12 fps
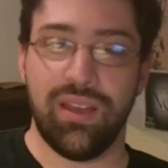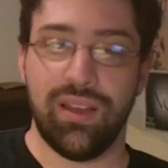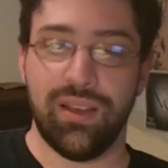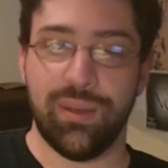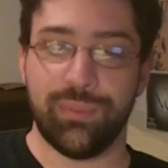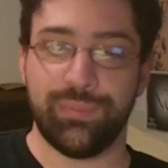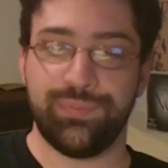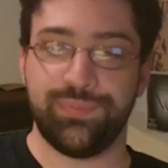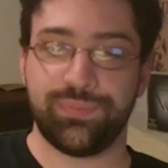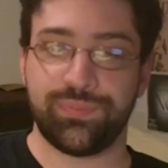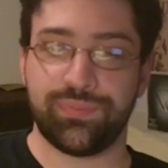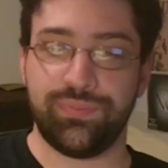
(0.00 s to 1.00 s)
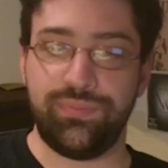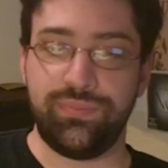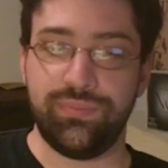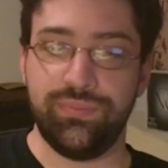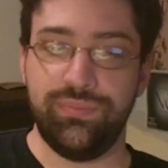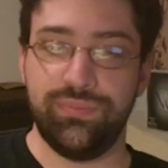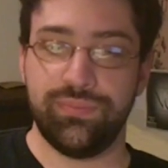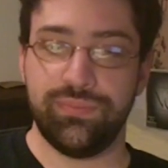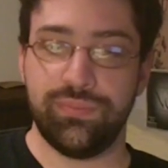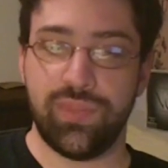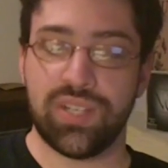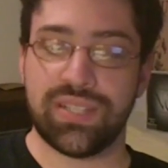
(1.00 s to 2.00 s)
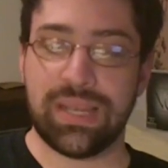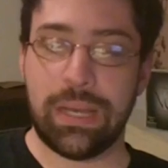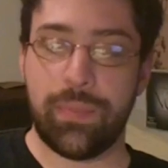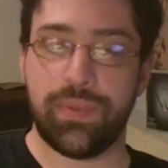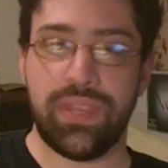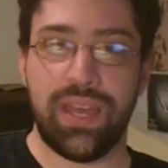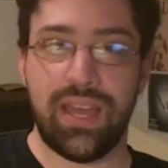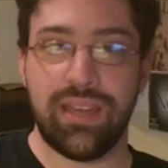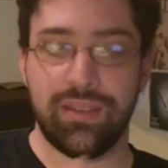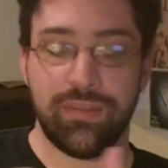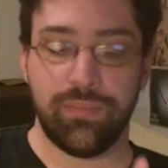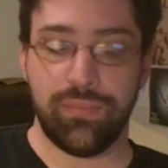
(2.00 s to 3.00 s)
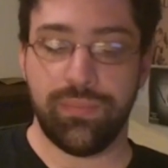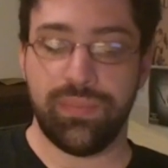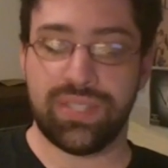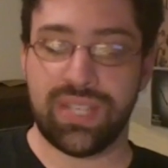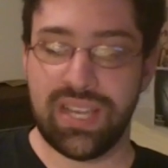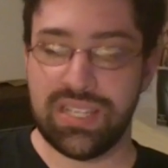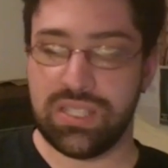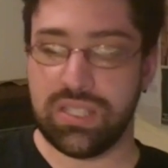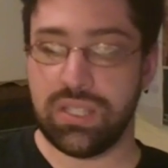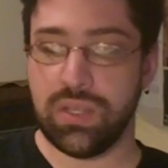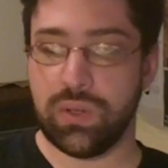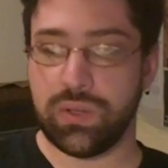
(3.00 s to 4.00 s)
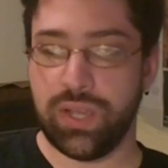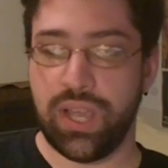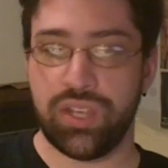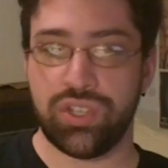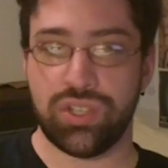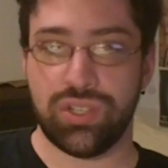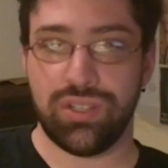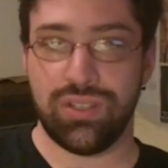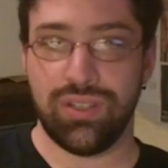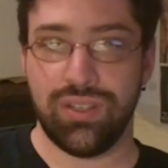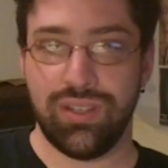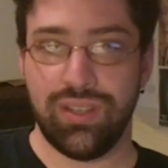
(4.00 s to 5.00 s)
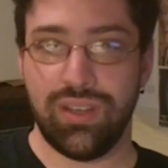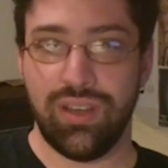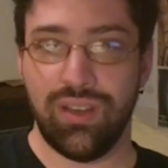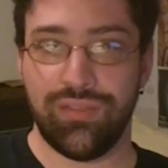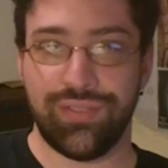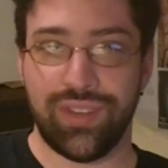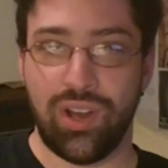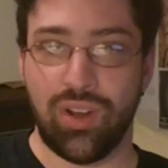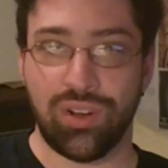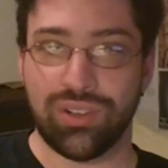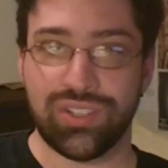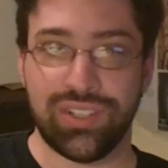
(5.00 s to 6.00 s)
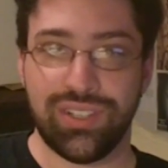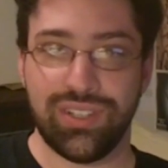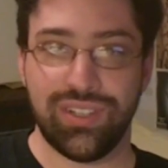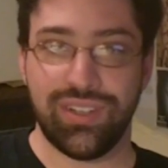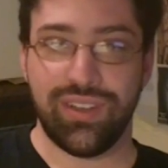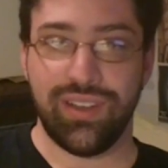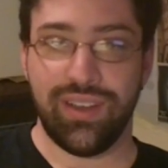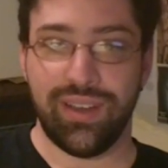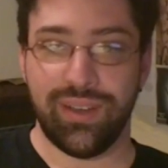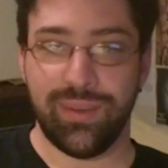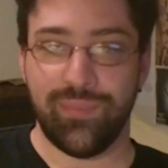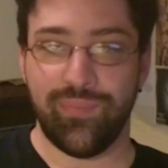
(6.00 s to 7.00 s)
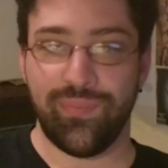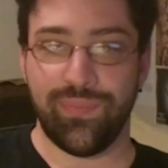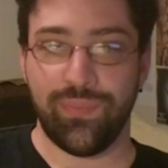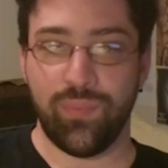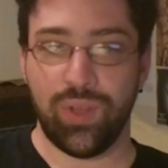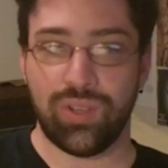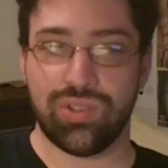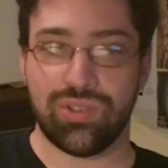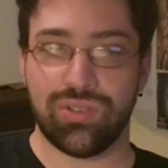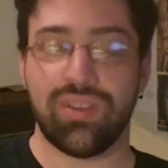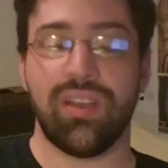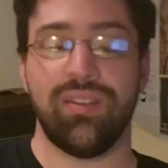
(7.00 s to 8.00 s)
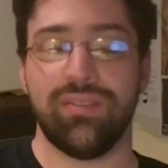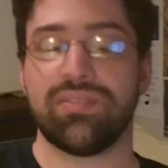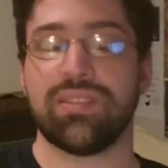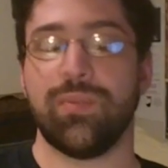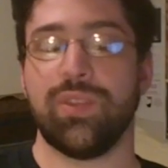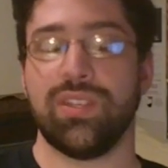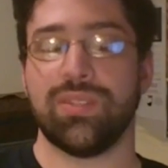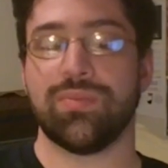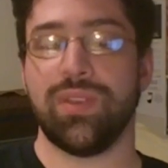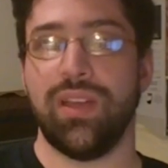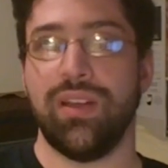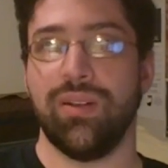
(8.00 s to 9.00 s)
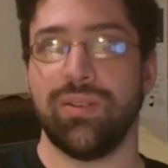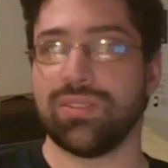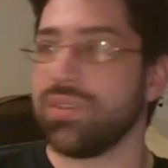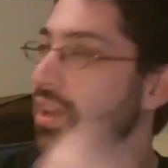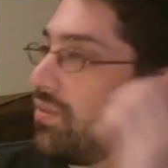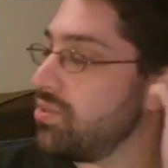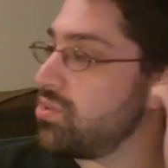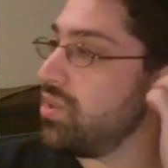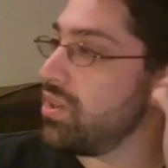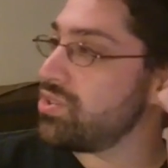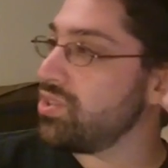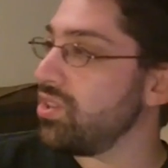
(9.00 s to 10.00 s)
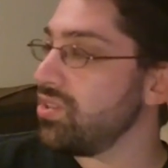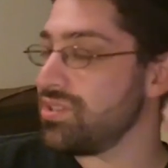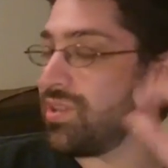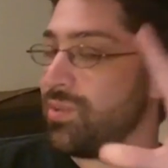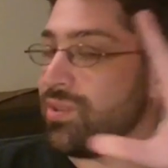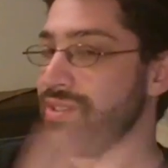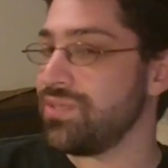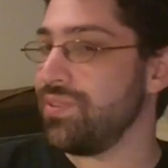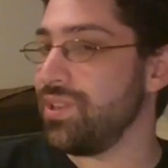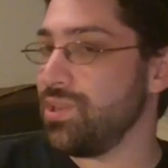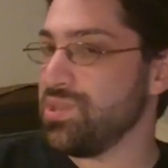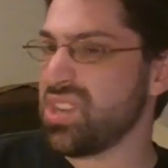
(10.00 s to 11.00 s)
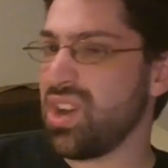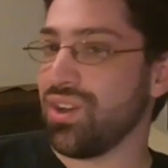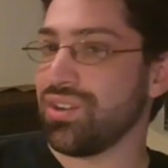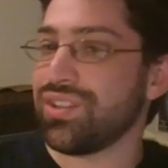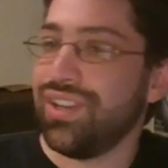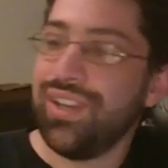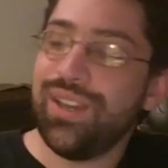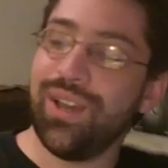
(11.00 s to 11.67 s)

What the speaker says: On top of that, besides the creation of an art, which some of these, I don't know, it's kind of a stretch to call some of these videos art,